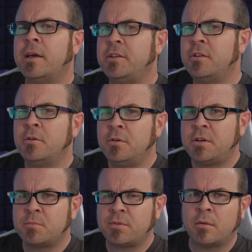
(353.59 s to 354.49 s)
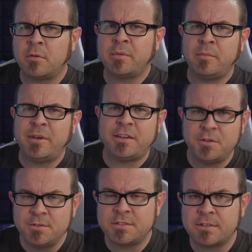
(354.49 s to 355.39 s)
And you know who could probably make
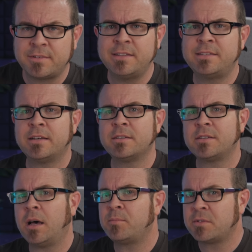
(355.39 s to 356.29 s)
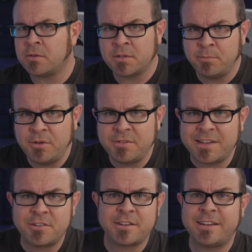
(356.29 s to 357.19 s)
use of Intel's optical compute
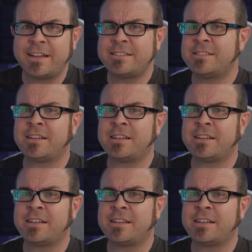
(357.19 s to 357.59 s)
interconnect